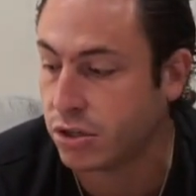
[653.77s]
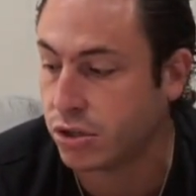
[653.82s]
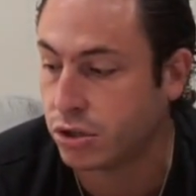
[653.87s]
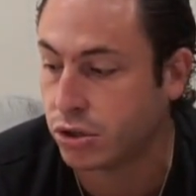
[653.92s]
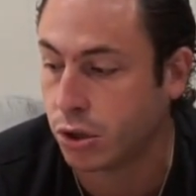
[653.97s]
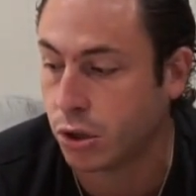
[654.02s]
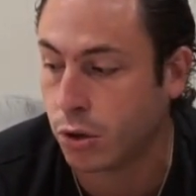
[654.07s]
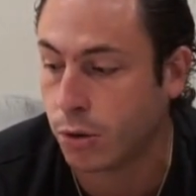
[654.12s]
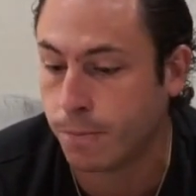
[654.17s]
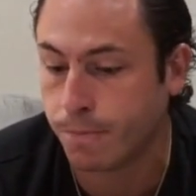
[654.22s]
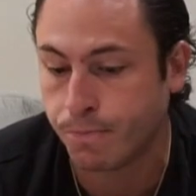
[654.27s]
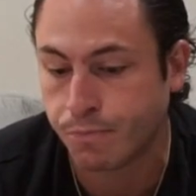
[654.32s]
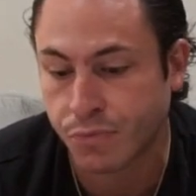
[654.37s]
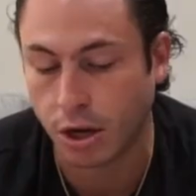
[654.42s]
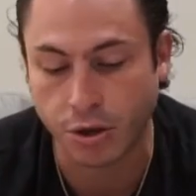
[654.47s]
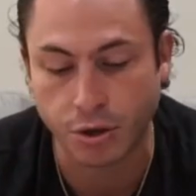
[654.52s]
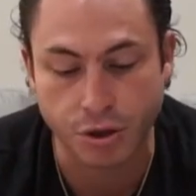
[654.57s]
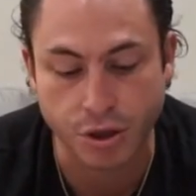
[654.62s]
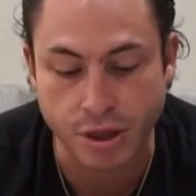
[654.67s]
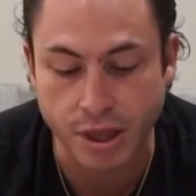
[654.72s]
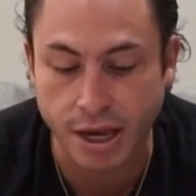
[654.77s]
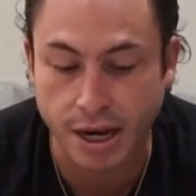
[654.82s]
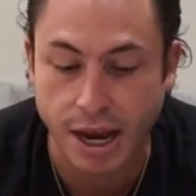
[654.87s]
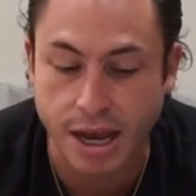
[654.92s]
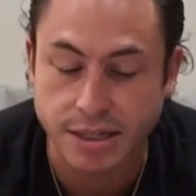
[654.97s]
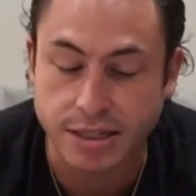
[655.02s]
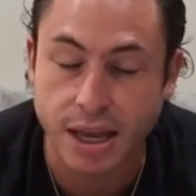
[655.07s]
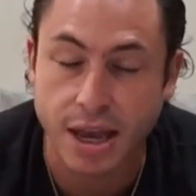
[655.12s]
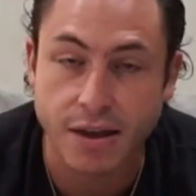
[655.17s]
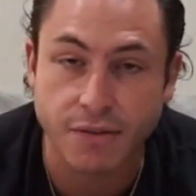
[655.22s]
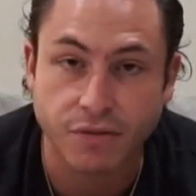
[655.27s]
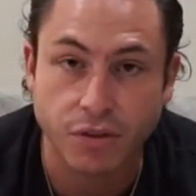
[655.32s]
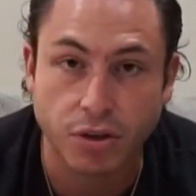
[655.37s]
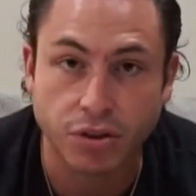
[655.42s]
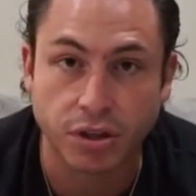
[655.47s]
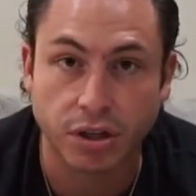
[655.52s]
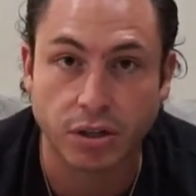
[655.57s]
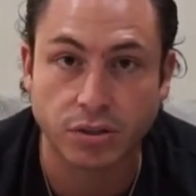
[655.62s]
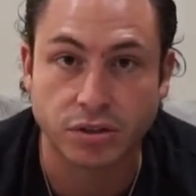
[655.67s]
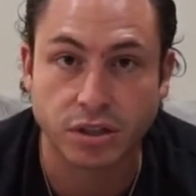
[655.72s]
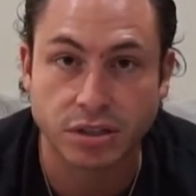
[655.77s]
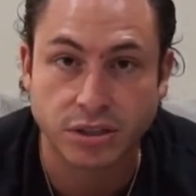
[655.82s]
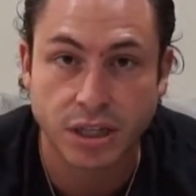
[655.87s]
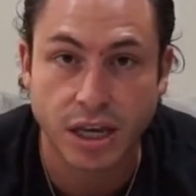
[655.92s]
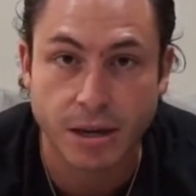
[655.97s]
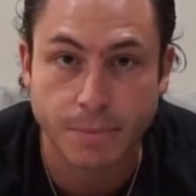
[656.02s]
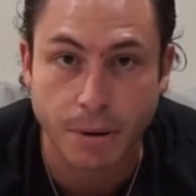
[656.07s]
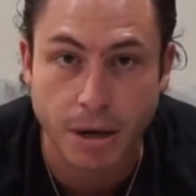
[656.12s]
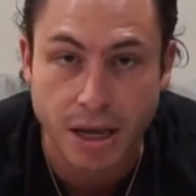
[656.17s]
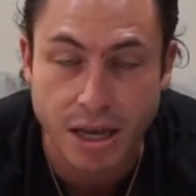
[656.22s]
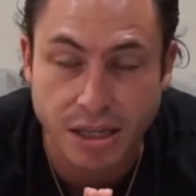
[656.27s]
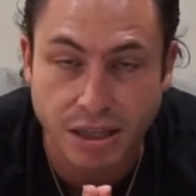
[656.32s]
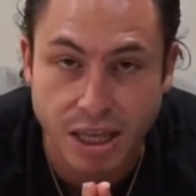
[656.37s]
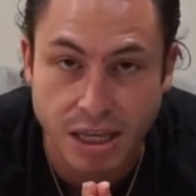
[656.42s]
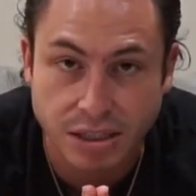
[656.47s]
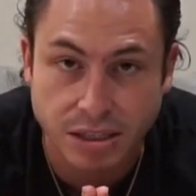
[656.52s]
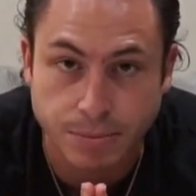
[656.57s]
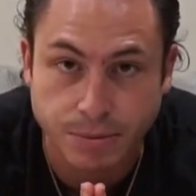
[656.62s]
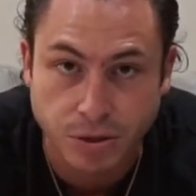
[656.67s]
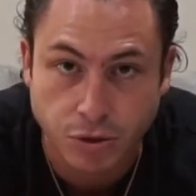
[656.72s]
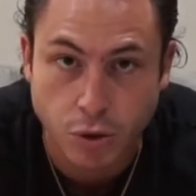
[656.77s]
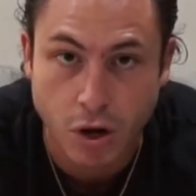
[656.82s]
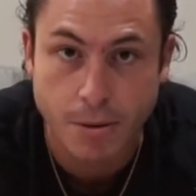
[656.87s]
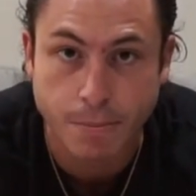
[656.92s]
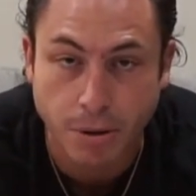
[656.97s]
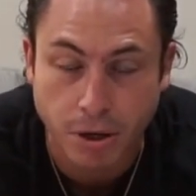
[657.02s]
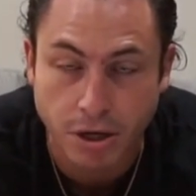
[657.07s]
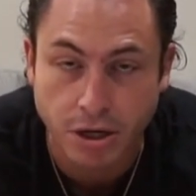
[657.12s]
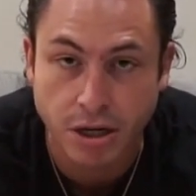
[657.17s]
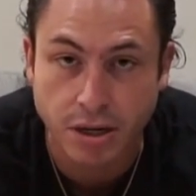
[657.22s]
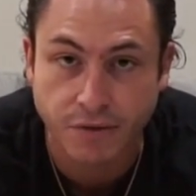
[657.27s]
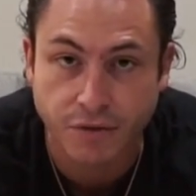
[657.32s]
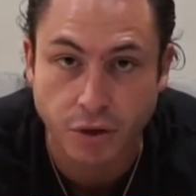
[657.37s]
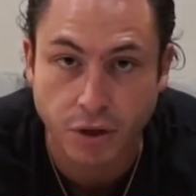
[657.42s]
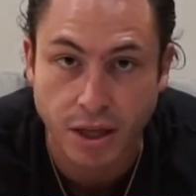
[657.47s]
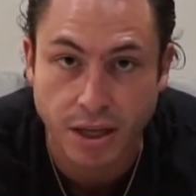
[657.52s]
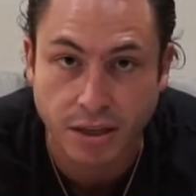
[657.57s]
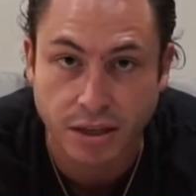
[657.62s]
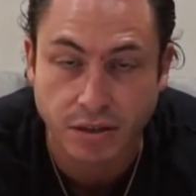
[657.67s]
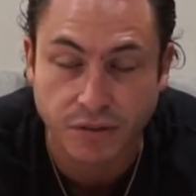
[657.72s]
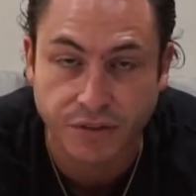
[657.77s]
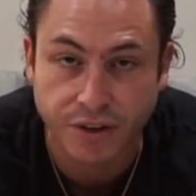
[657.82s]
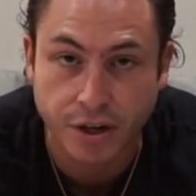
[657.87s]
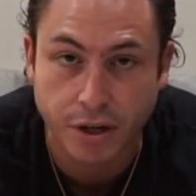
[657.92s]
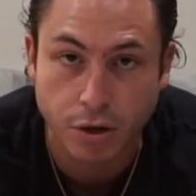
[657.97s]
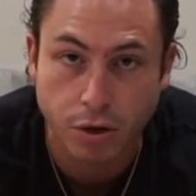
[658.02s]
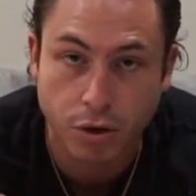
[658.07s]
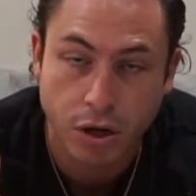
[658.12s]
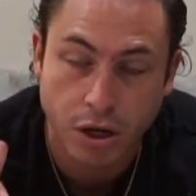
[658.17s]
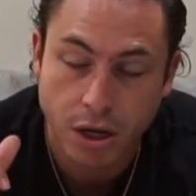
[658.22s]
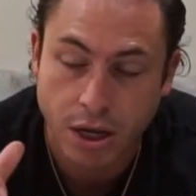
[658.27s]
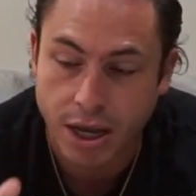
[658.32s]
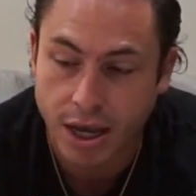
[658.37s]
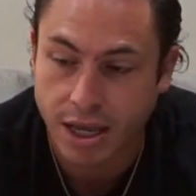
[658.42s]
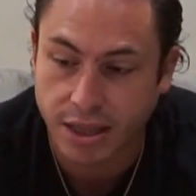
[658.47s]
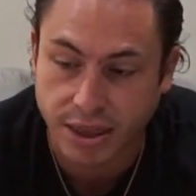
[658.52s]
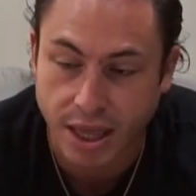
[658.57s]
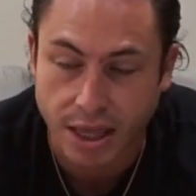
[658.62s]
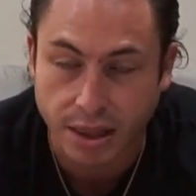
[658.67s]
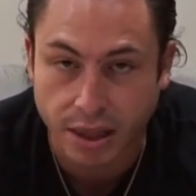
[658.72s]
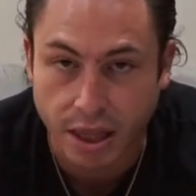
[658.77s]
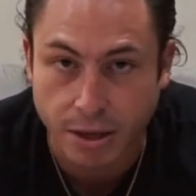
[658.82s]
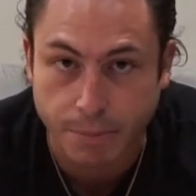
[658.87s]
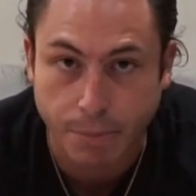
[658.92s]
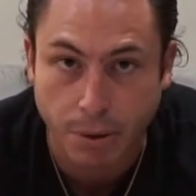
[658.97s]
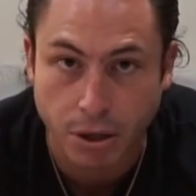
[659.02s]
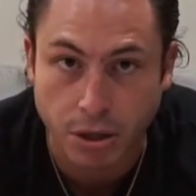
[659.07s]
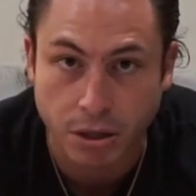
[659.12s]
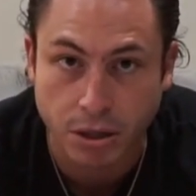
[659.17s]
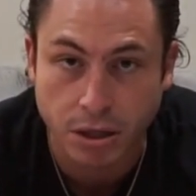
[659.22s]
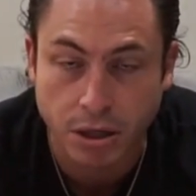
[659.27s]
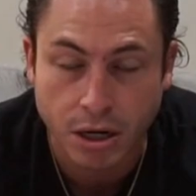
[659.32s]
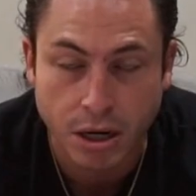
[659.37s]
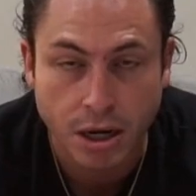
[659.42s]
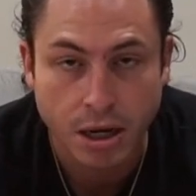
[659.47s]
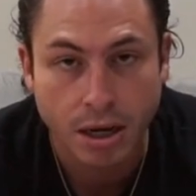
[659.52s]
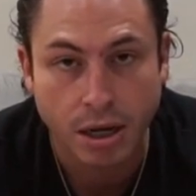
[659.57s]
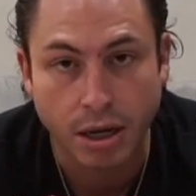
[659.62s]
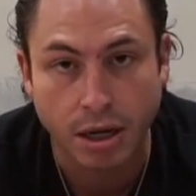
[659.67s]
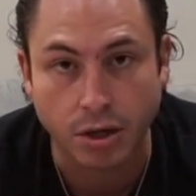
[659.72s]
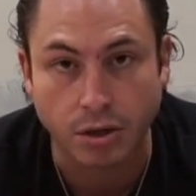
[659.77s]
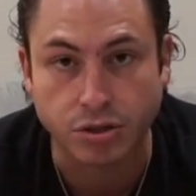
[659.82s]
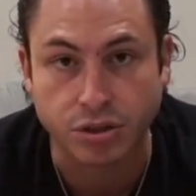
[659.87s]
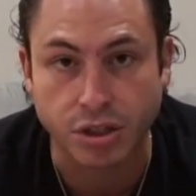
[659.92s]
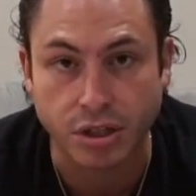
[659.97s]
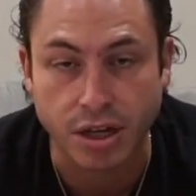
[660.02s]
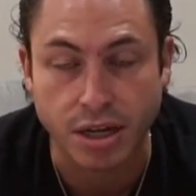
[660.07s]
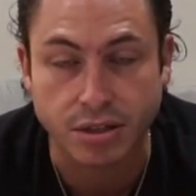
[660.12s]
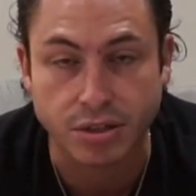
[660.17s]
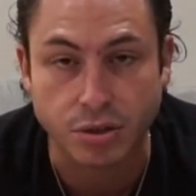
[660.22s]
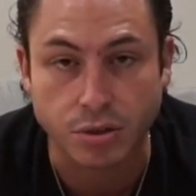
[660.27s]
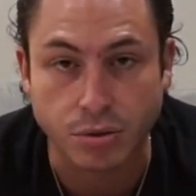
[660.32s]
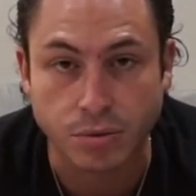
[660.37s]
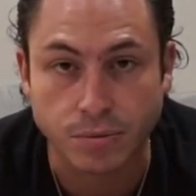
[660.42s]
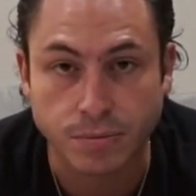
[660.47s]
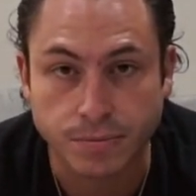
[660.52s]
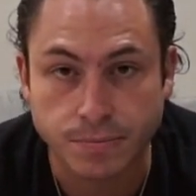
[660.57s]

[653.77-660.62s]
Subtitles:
So other than that guys, I have nothing else to say, but hit that subscribe button if you like this video, hit that like button, and I'll see you guys soon.